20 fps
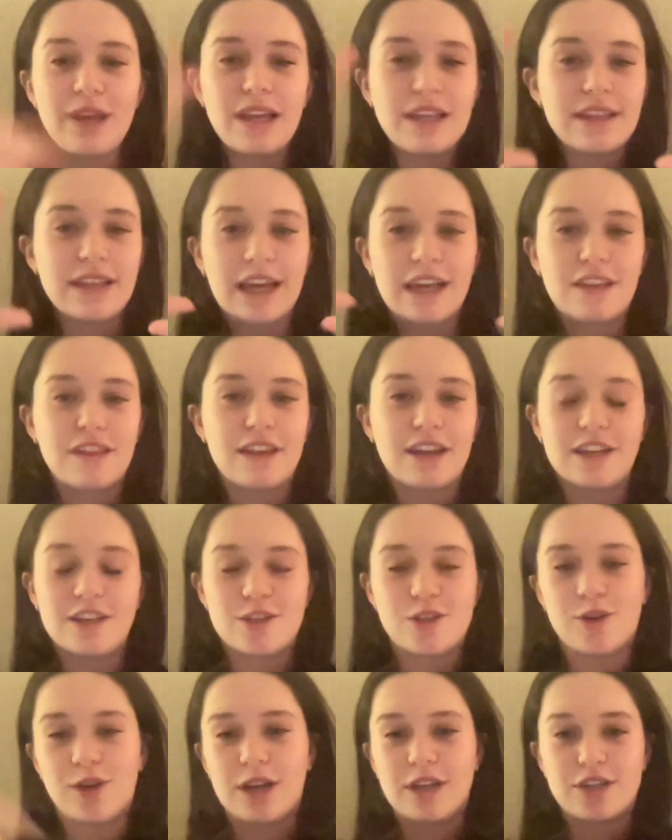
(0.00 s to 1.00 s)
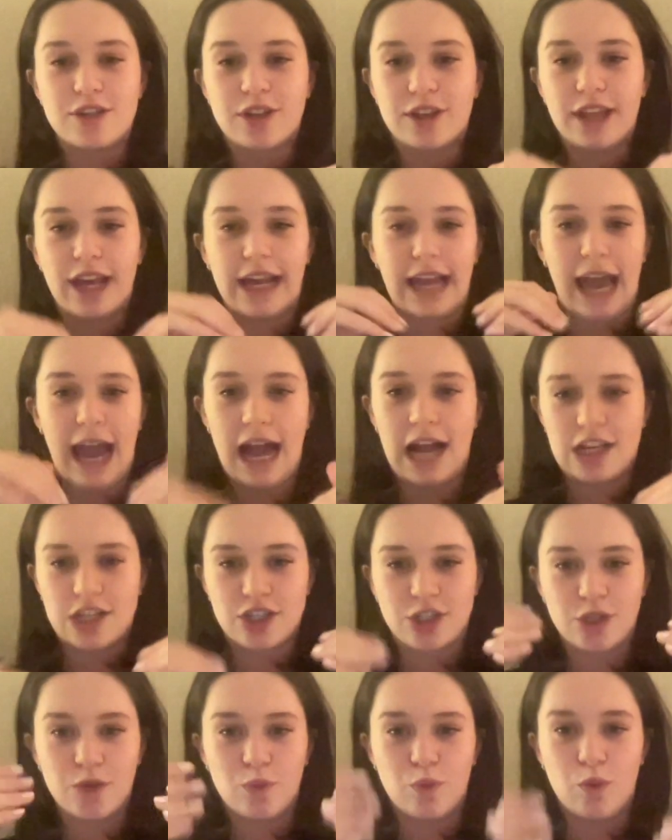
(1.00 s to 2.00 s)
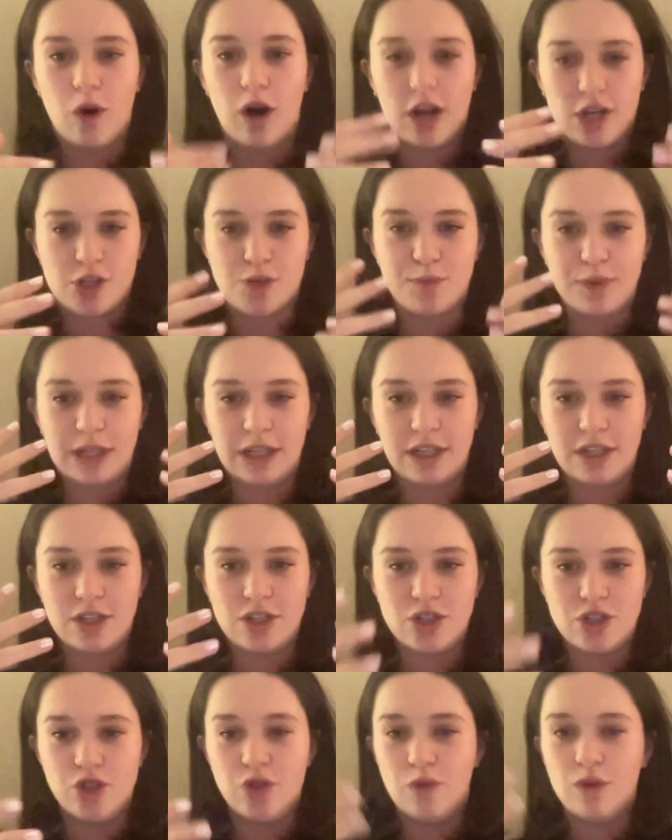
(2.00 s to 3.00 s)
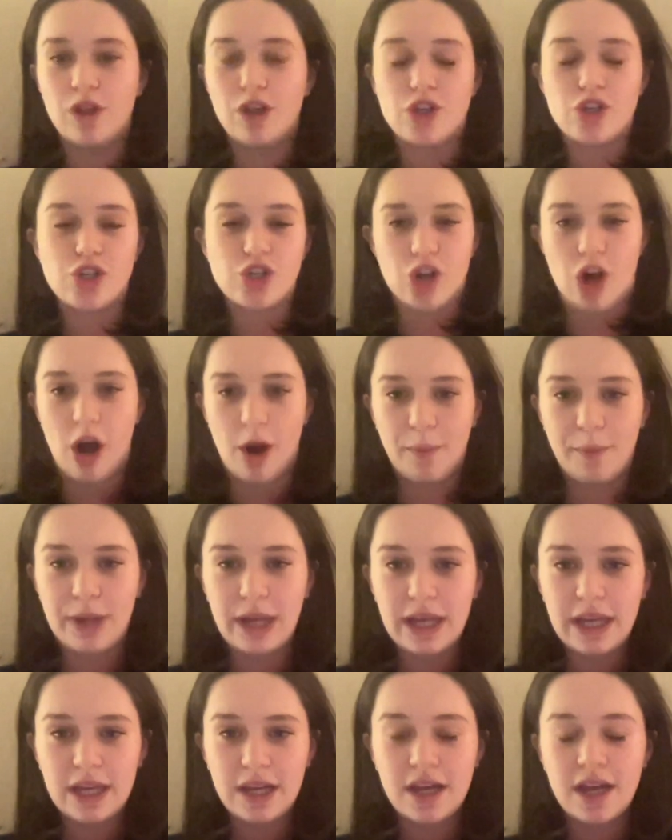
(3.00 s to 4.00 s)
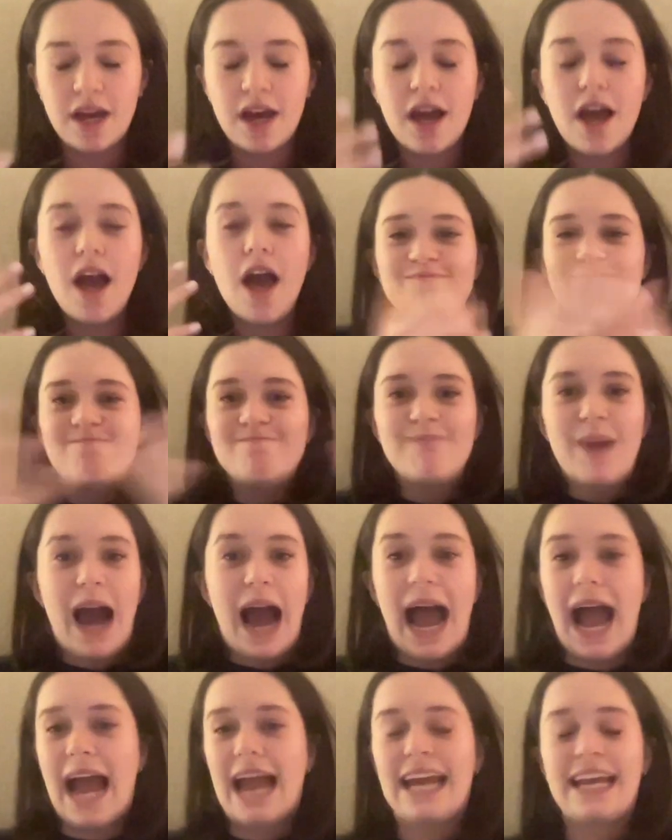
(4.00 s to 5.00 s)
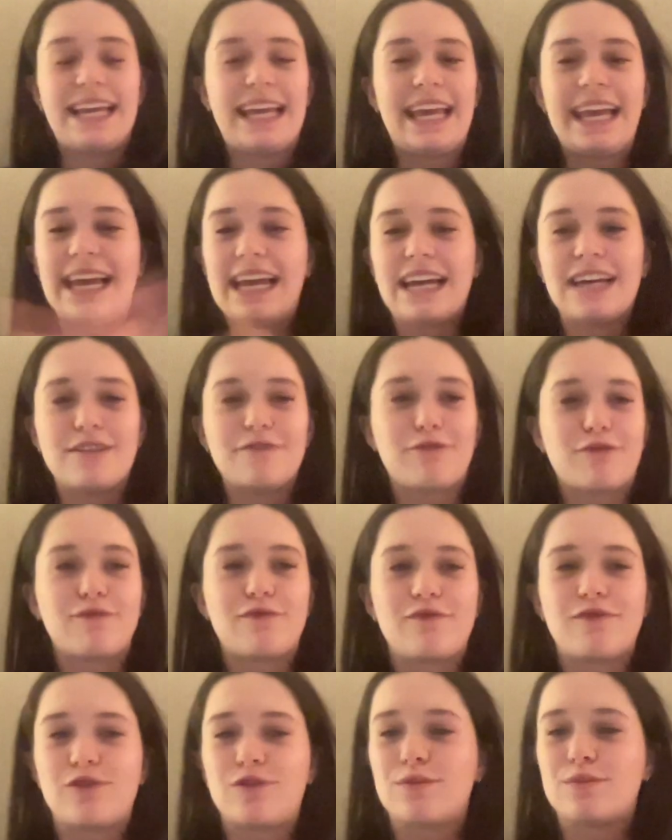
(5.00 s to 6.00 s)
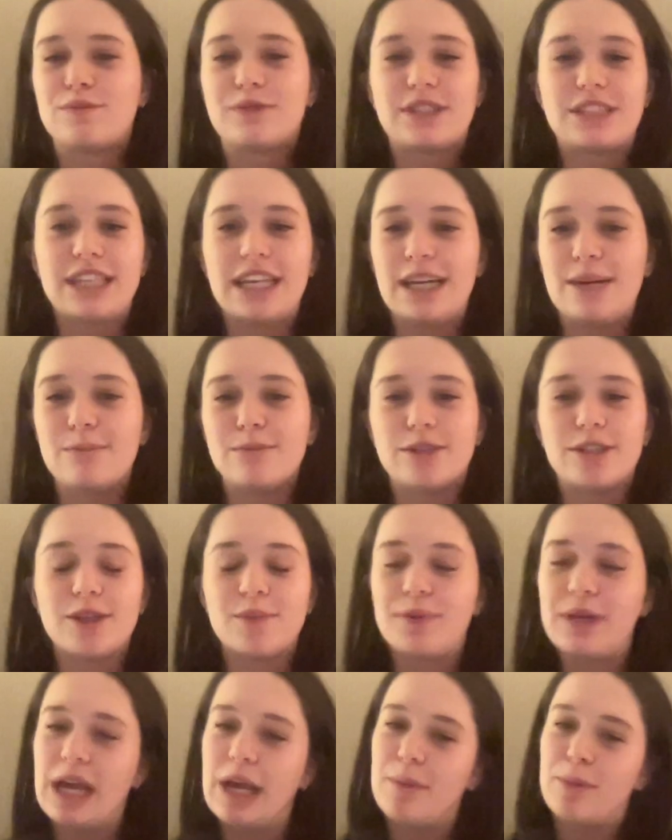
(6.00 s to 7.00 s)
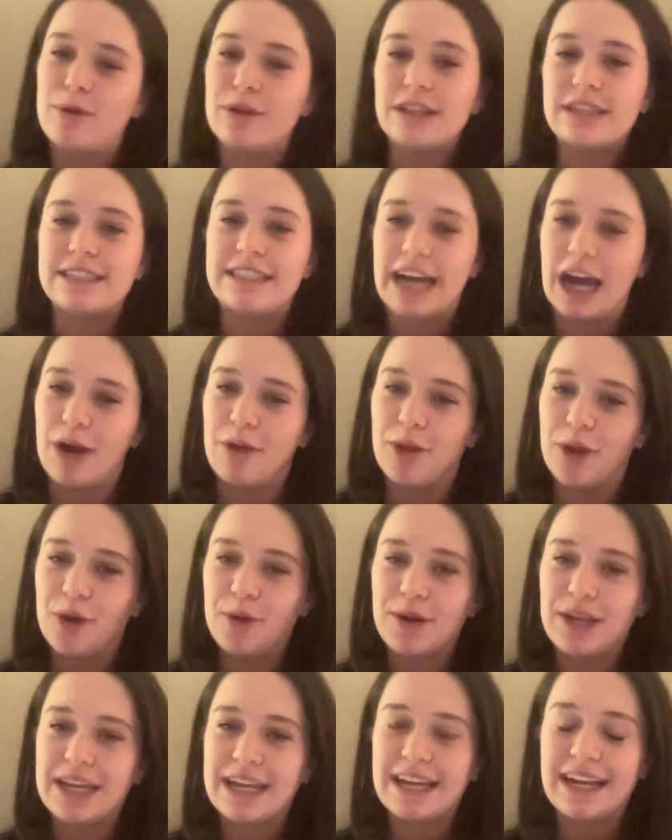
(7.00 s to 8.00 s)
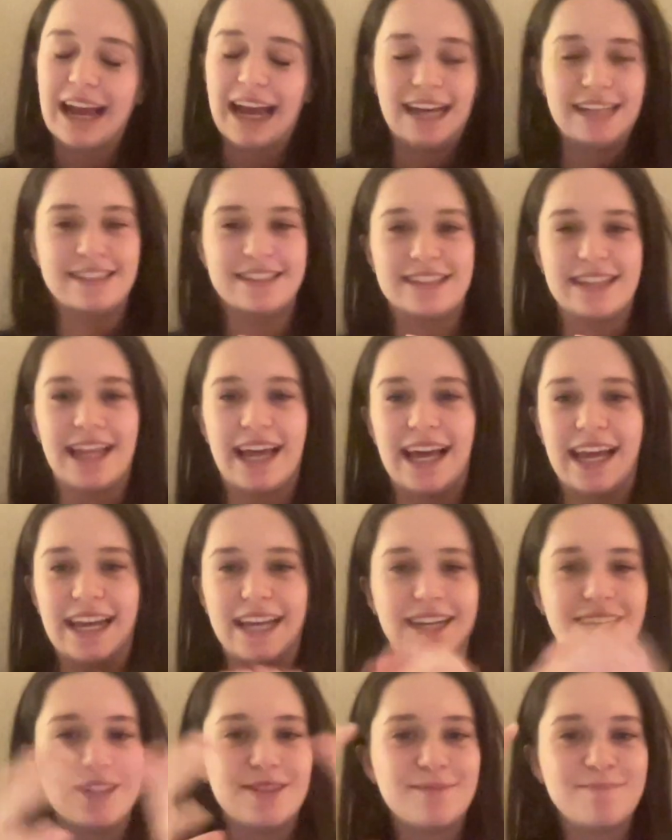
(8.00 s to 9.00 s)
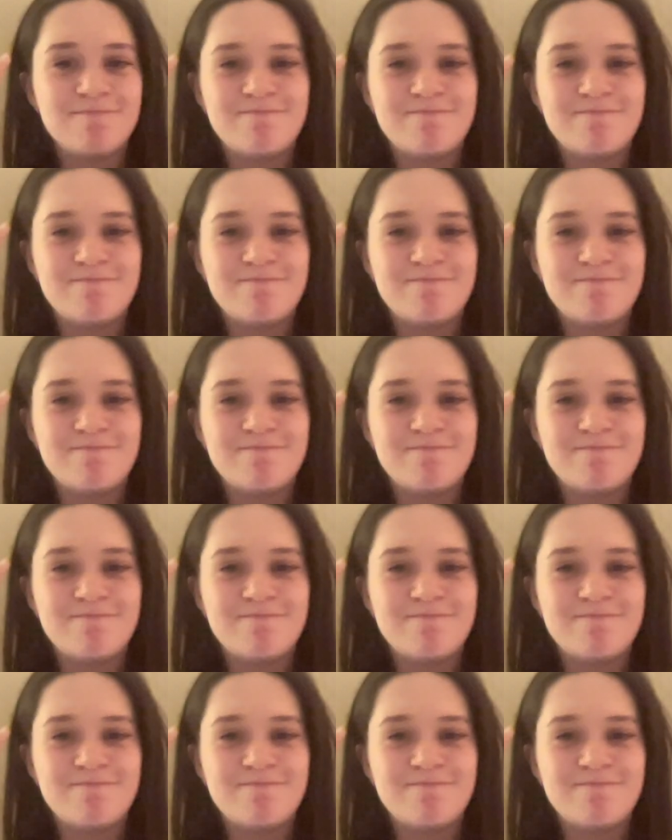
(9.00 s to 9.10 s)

like things you guys could like actually watch me do the shopping. I can't seem to be able to download it as like